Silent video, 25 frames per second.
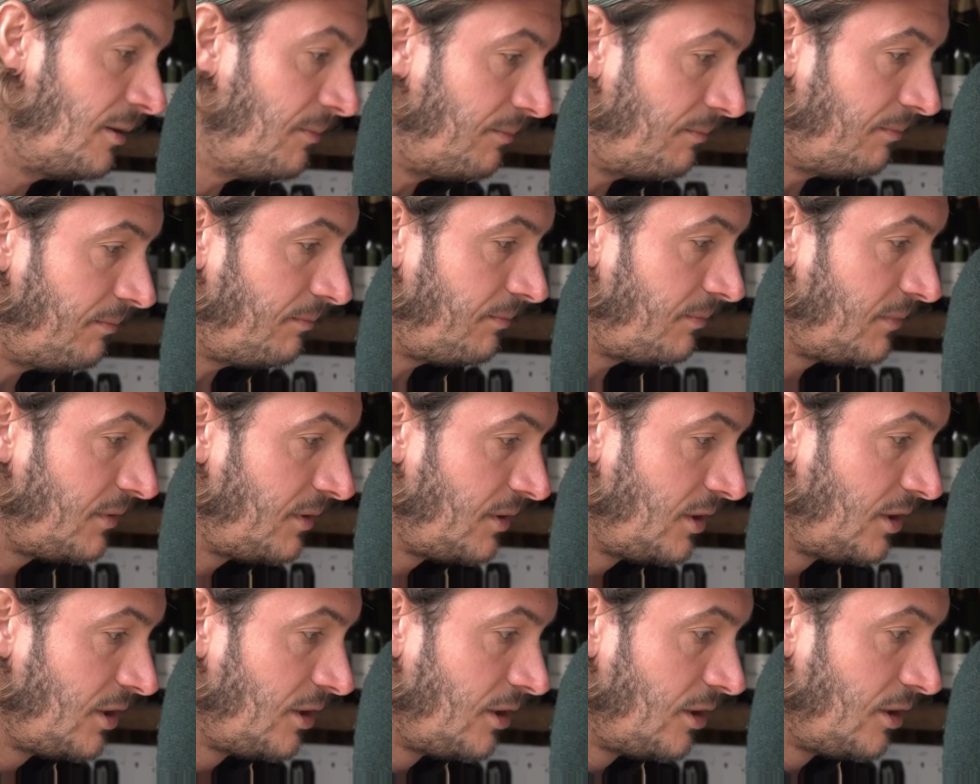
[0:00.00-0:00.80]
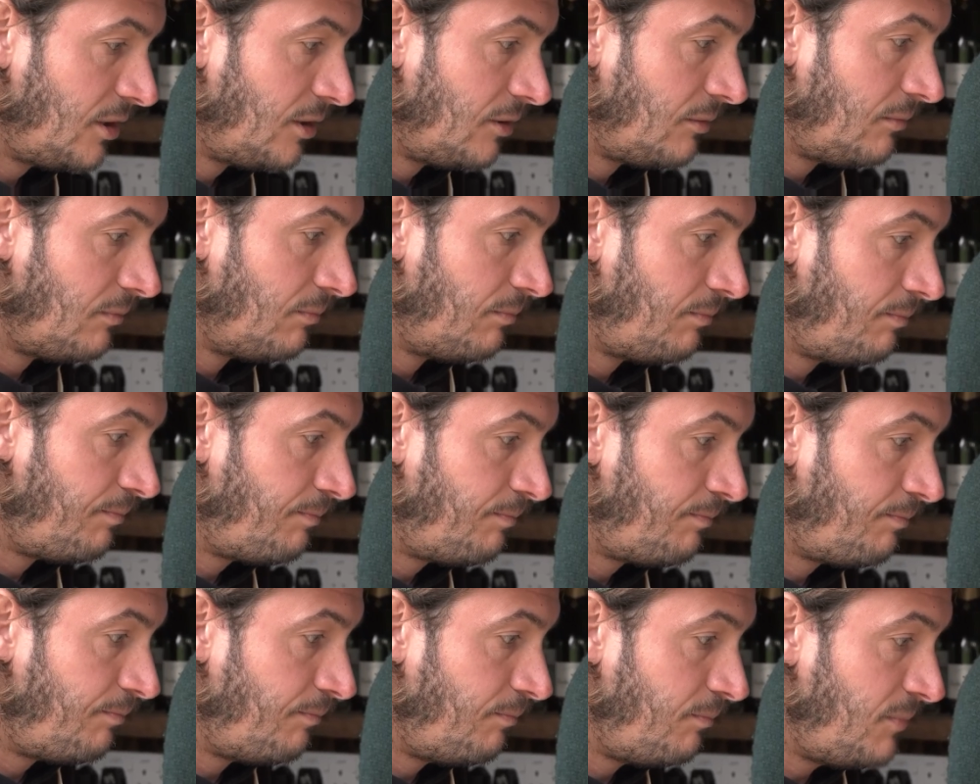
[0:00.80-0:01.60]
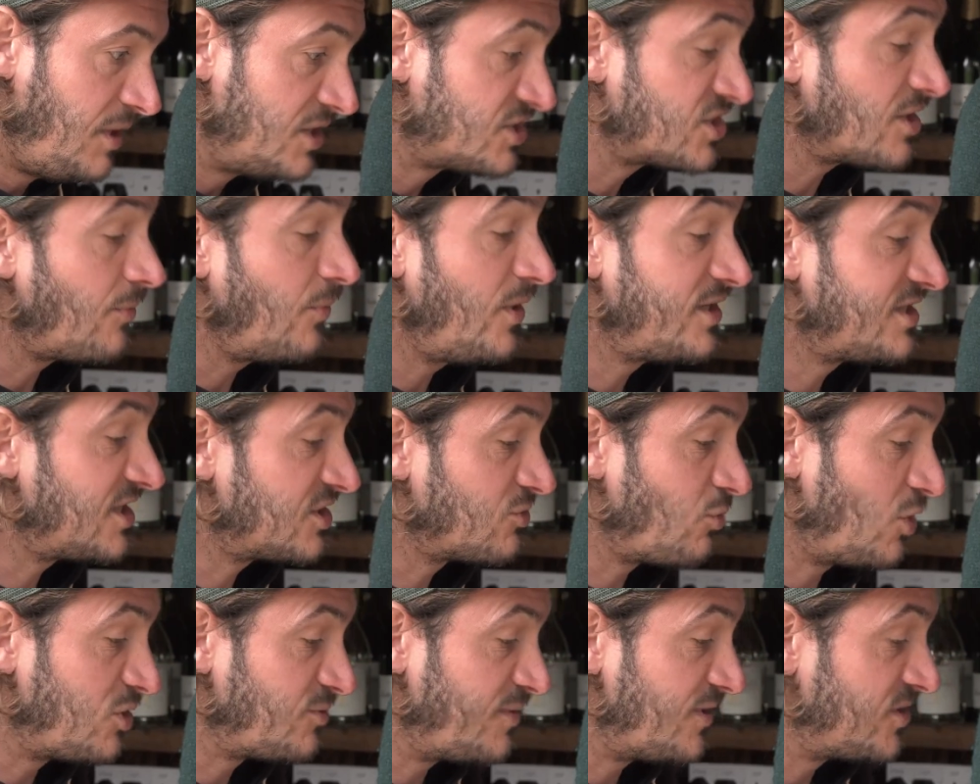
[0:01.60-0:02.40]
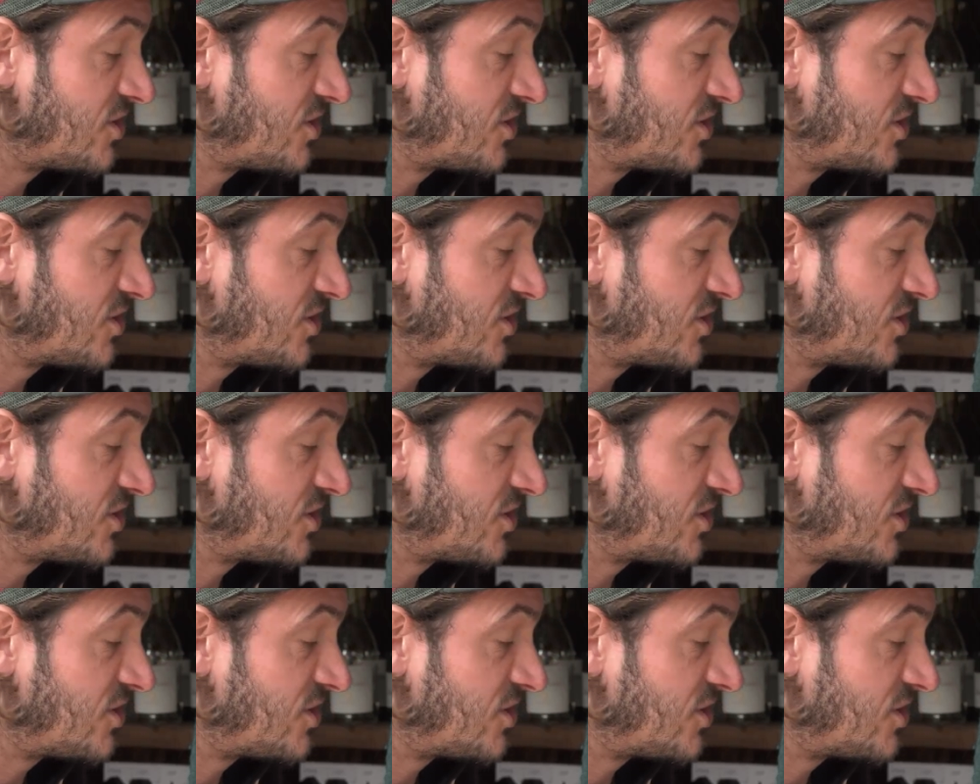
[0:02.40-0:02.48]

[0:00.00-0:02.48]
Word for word: Um, in some ways, that's why it's